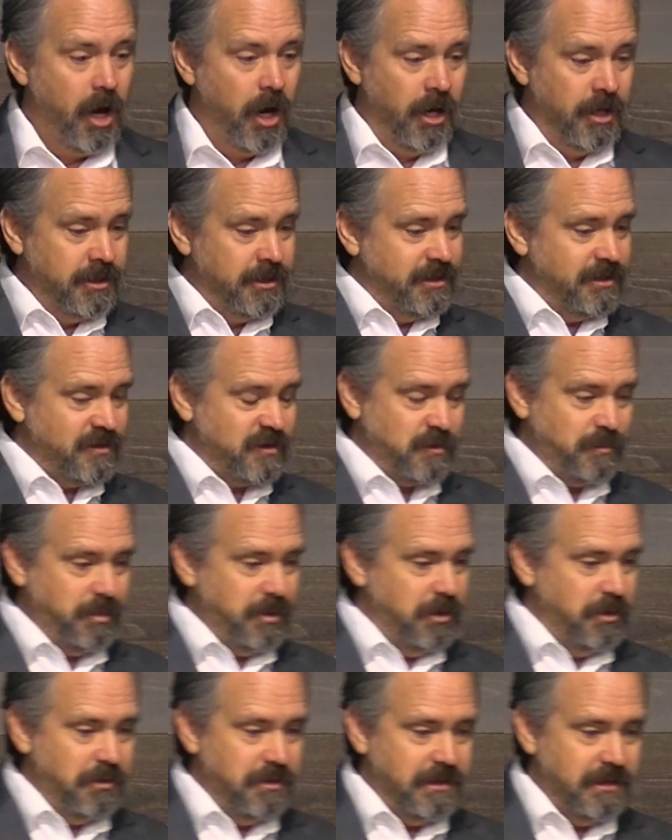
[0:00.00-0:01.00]

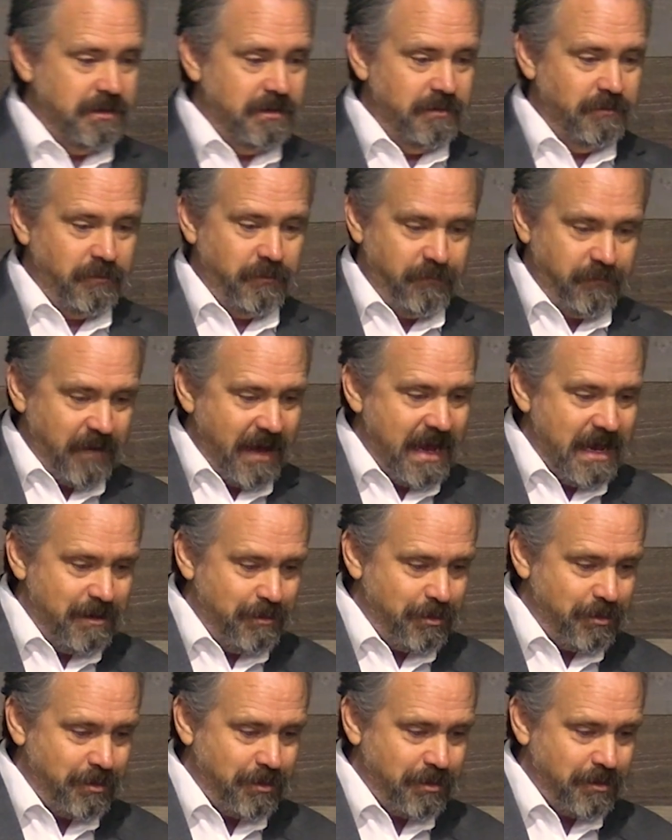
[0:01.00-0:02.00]
Undisputed
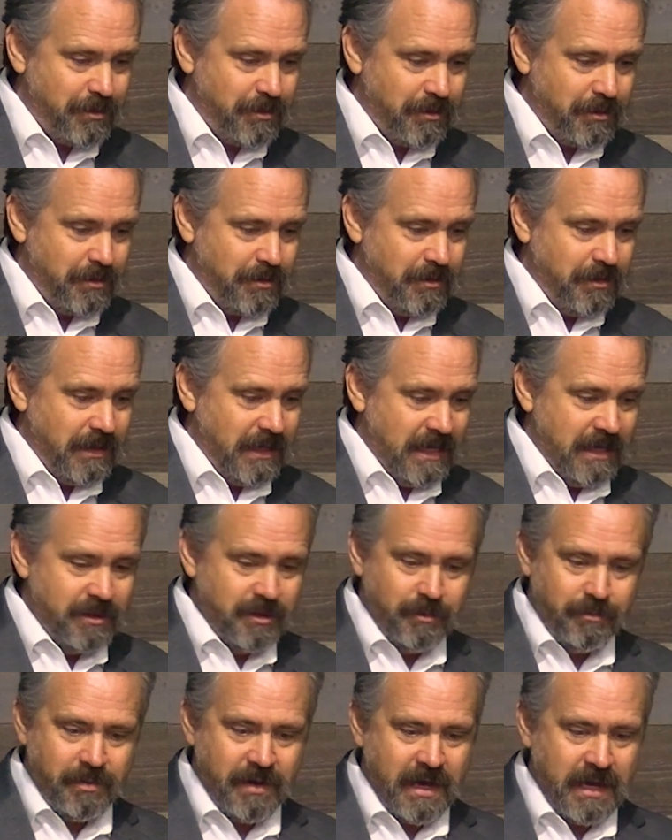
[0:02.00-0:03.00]
faith
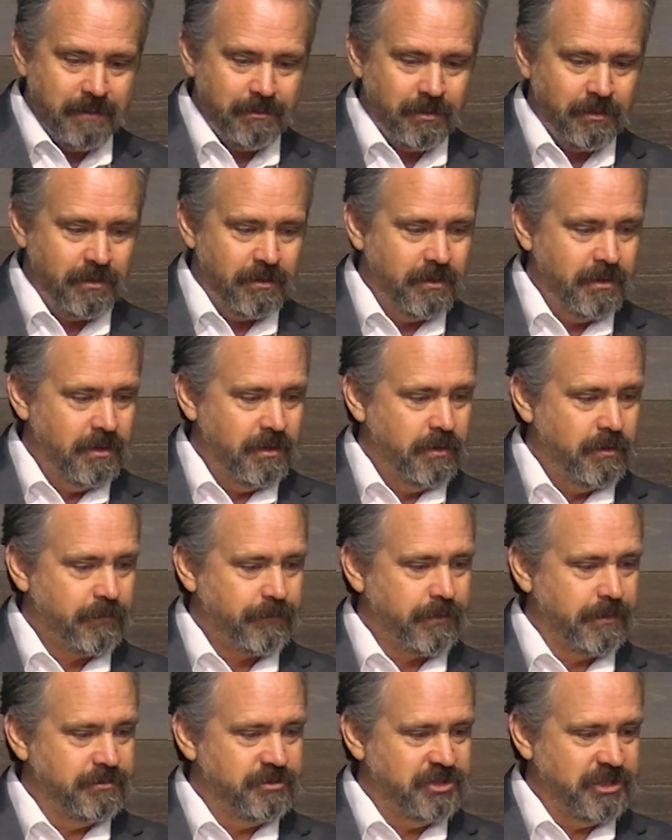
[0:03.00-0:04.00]
in the Bible
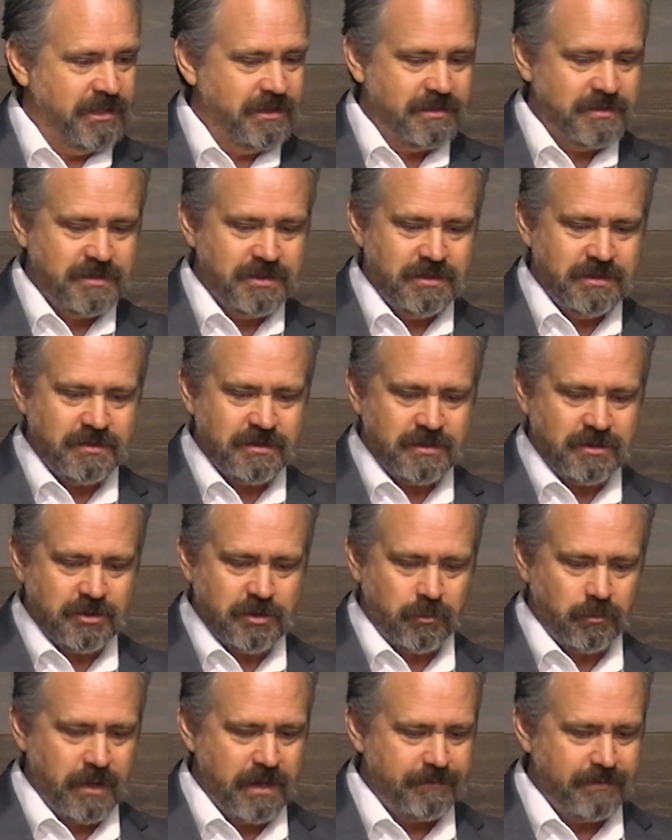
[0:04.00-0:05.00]
from Genesis
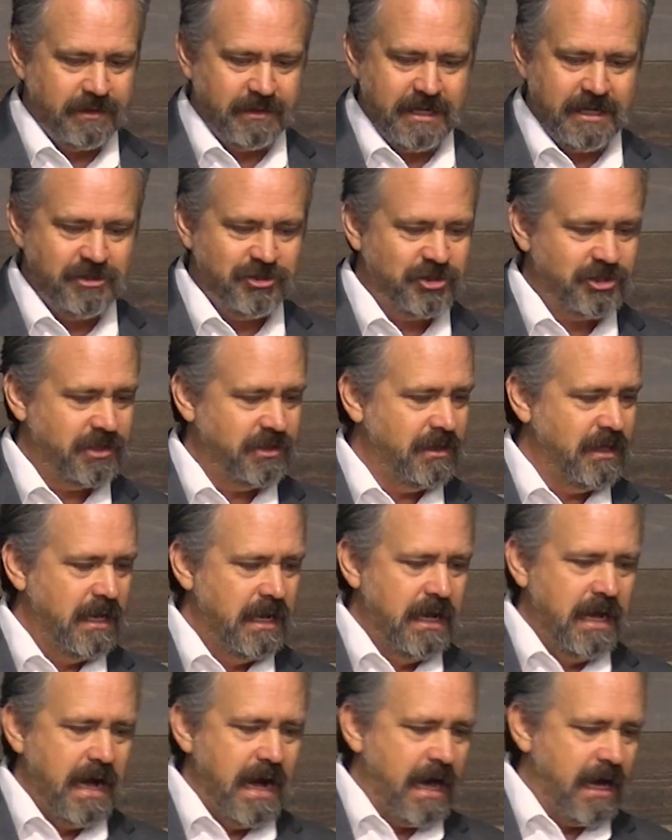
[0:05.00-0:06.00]
to Revelation.
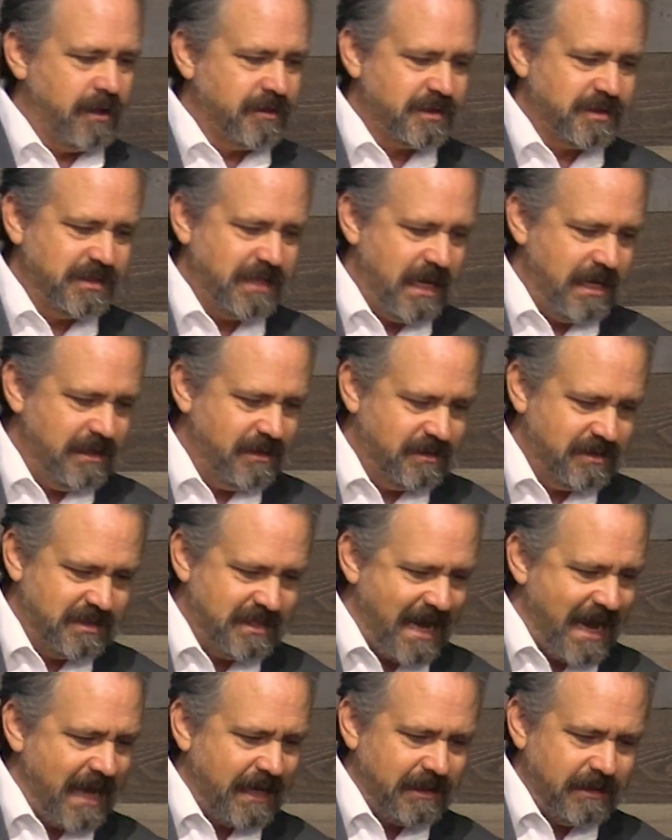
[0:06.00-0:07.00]
I'll say
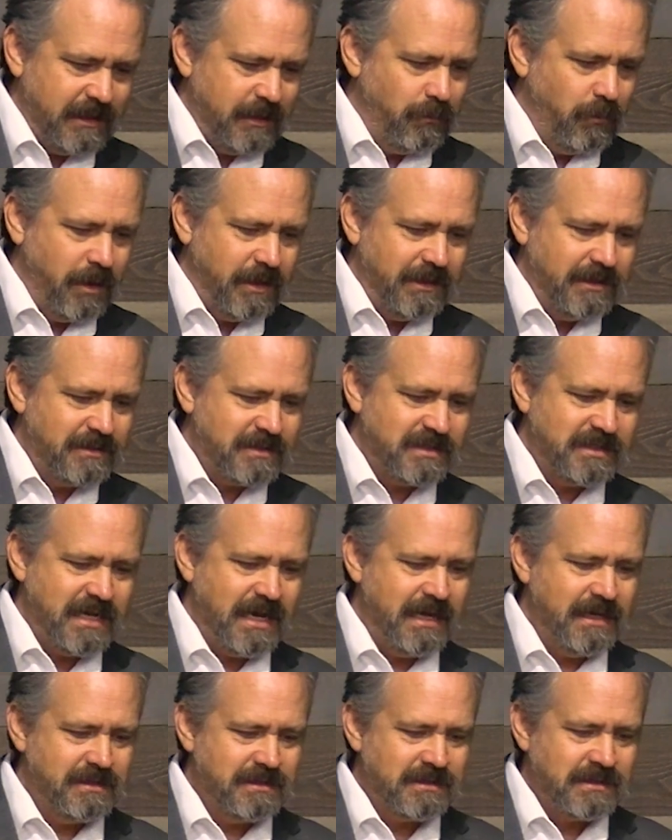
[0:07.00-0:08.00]
exactly what it
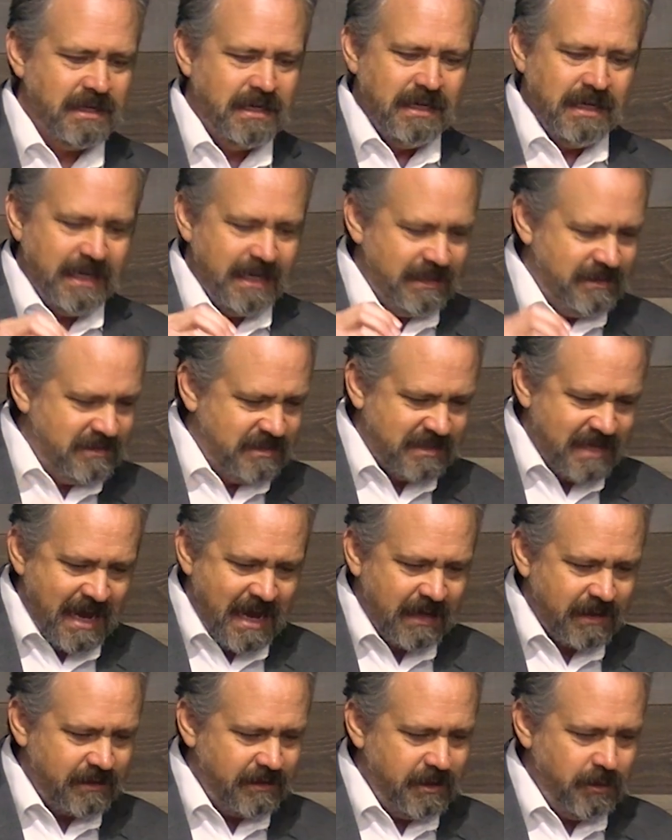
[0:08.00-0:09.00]
says,
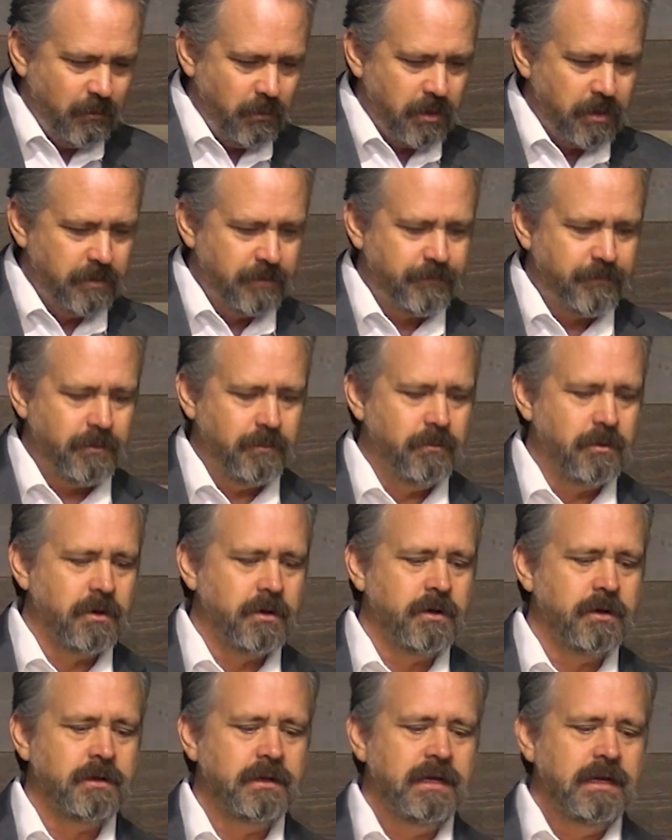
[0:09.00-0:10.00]
exactly word for
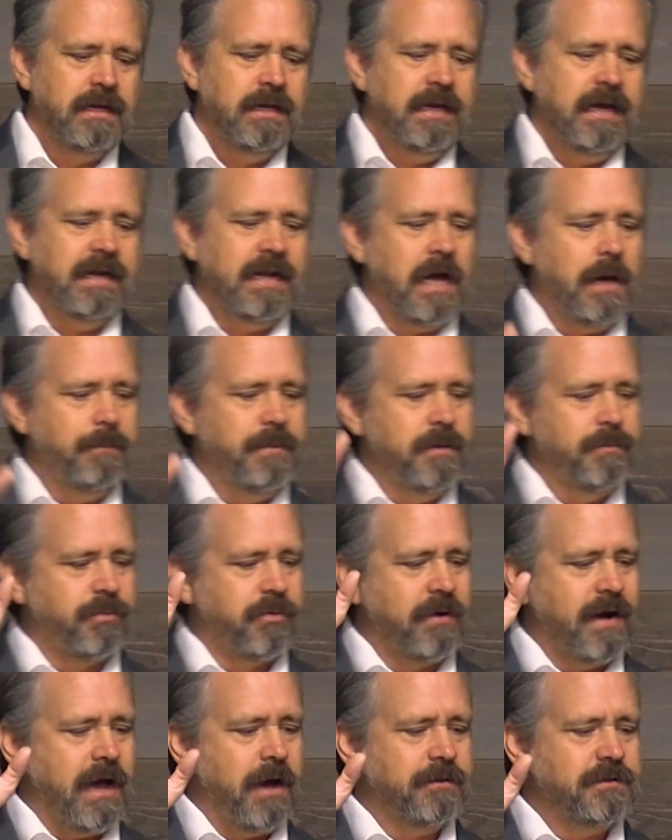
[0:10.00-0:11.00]
word, and I'll be
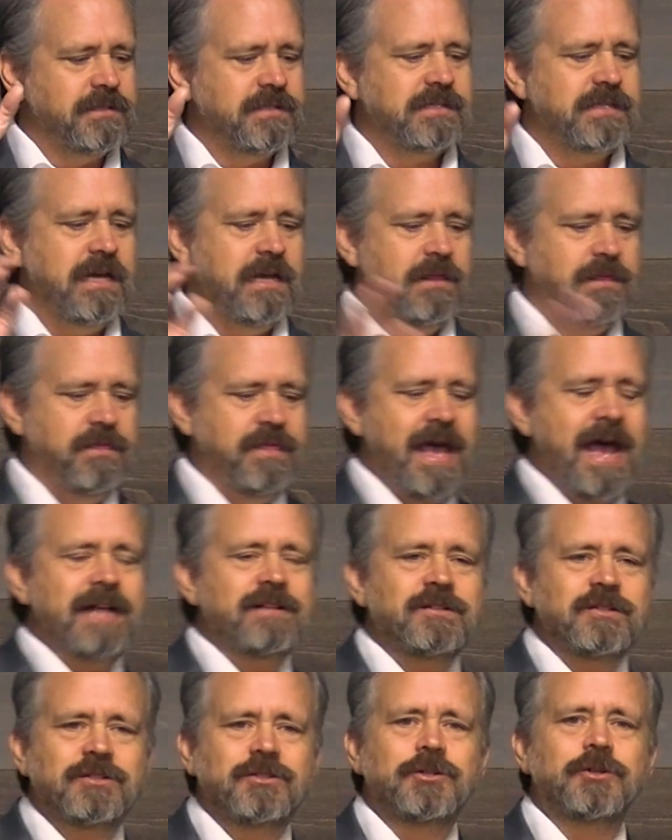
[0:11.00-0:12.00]
proud to say
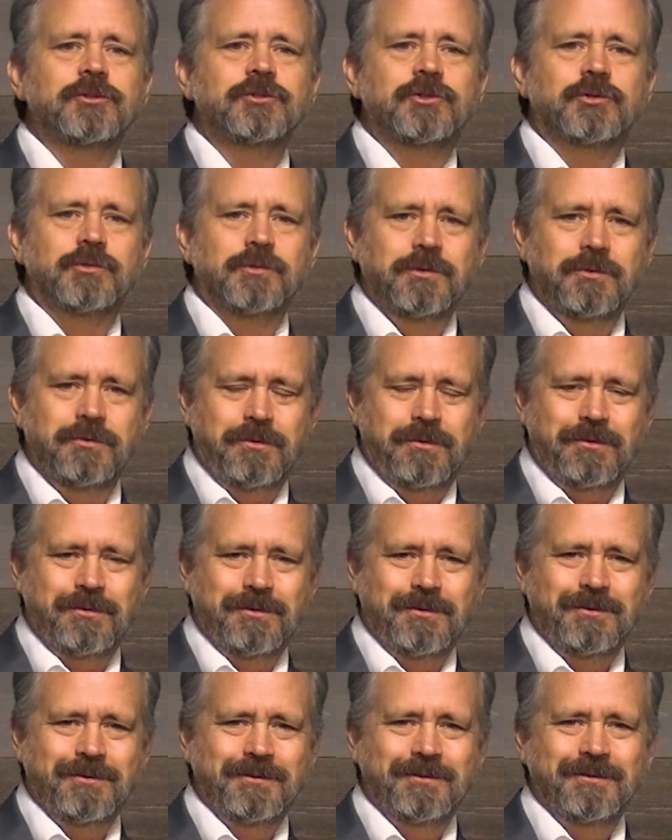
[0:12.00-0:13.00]
that's your
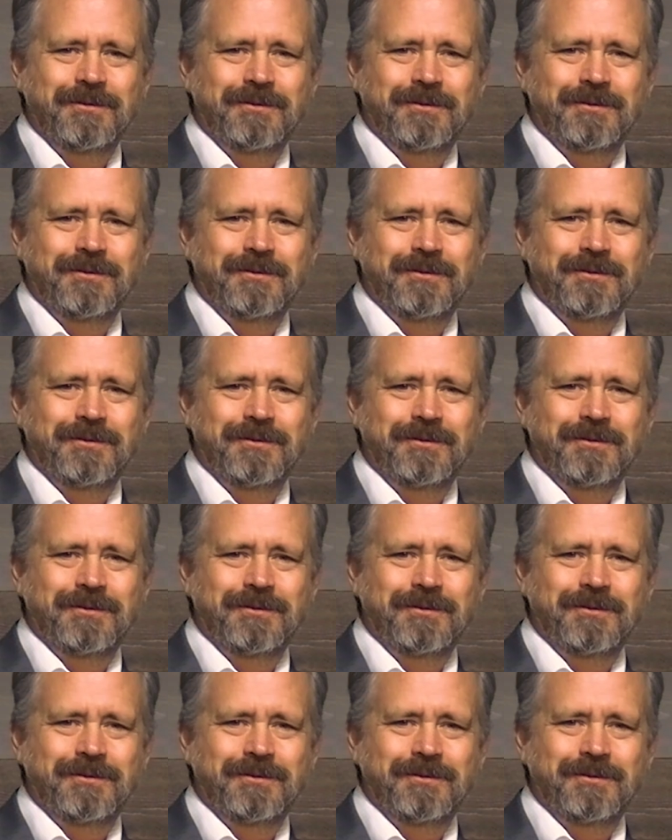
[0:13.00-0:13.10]
truth.